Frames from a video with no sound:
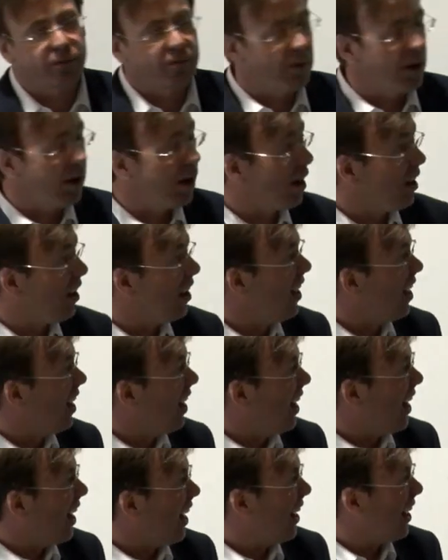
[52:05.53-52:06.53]
uh, uh,
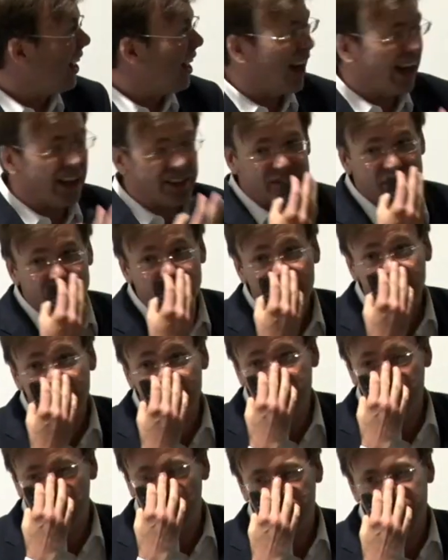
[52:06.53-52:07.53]
our
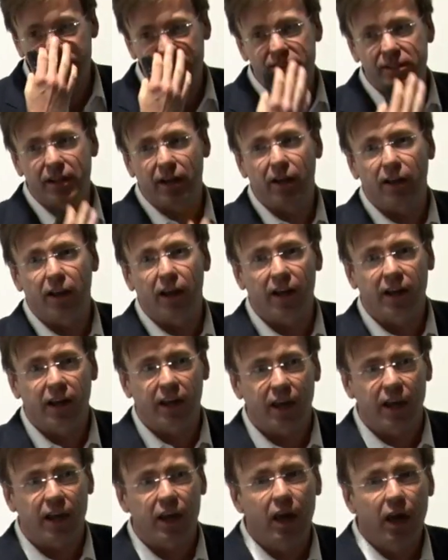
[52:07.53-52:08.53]
students, but just how
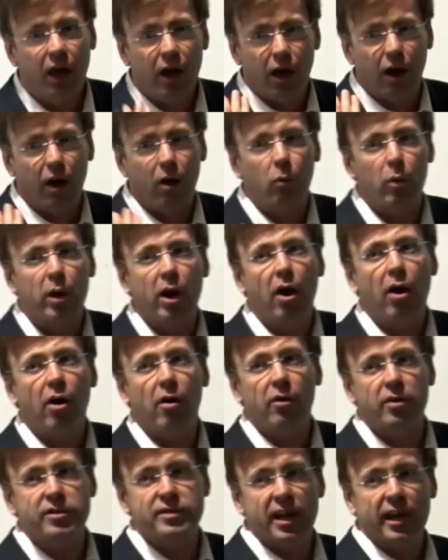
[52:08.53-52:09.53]
lucky uh, we are
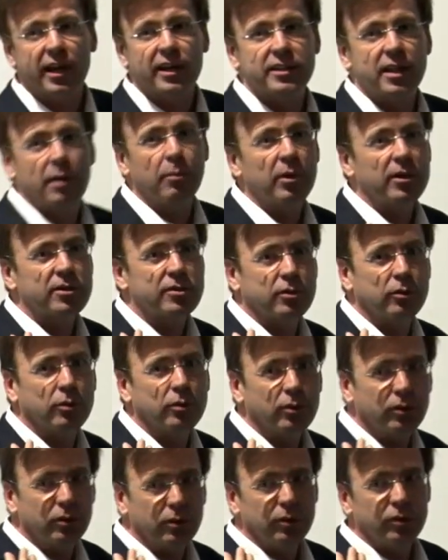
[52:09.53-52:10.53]
as academics
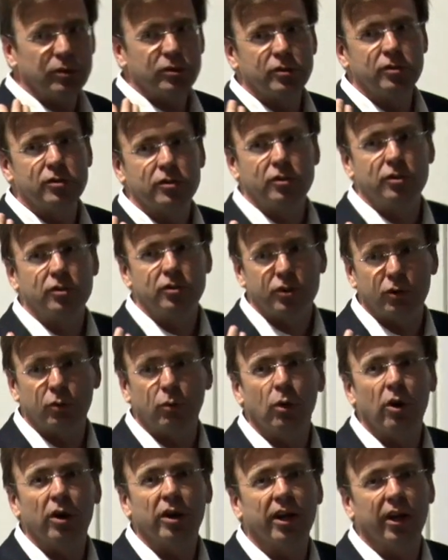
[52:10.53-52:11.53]
to, to
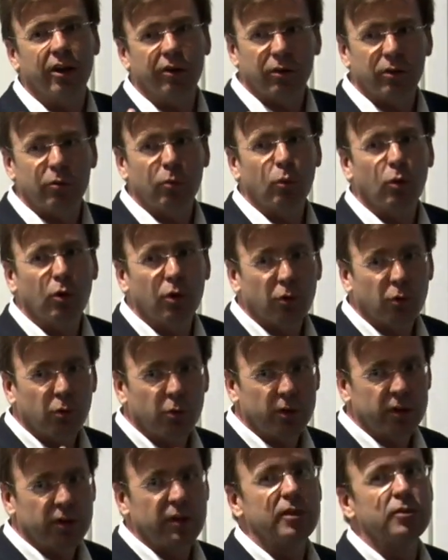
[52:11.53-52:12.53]
work here and work
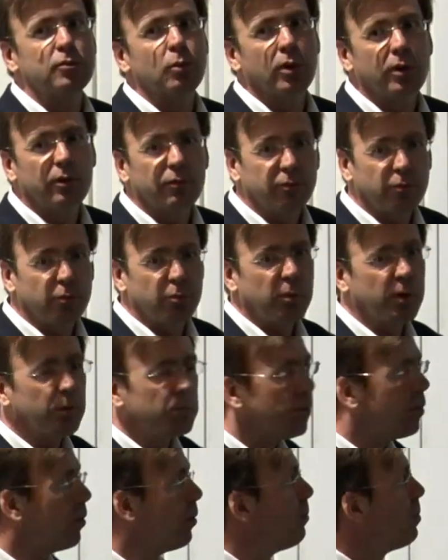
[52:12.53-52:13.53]
with these wonderful people.